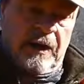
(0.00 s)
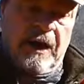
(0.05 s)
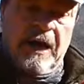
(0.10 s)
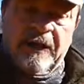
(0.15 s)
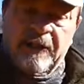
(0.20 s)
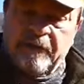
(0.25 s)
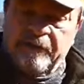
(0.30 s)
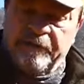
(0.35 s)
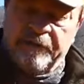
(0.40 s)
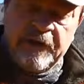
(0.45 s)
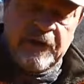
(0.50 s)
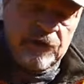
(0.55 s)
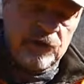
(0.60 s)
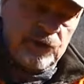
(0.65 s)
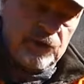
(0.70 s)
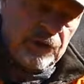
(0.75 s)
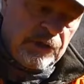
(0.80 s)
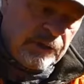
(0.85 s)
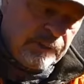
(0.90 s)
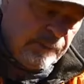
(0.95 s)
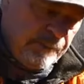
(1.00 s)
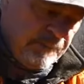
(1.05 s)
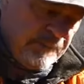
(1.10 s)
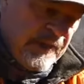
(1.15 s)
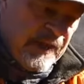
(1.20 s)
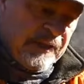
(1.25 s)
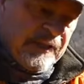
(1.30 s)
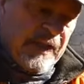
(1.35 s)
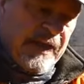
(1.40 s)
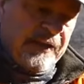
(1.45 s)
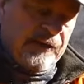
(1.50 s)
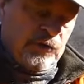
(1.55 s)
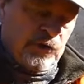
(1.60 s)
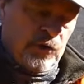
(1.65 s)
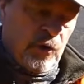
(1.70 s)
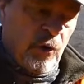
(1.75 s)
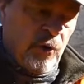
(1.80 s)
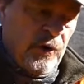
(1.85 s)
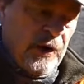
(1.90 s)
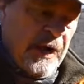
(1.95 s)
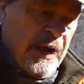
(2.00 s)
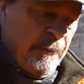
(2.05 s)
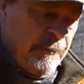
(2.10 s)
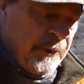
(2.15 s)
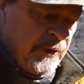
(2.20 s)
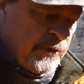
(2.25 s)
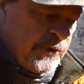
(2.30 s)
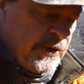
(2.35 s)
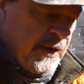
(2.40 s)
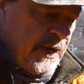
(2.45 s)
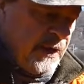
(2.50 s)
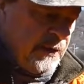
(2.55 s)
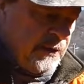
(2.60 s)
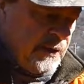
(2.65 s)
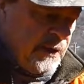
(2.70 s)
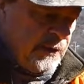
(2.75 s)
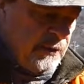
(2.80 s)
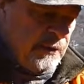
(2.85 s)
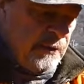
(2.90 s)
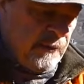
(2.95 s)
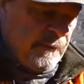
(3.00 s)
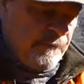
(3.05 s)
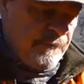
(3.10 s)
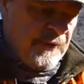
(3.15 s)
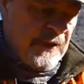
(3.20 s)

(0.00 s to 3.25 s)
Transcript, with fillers: another feature that I strongly appreciated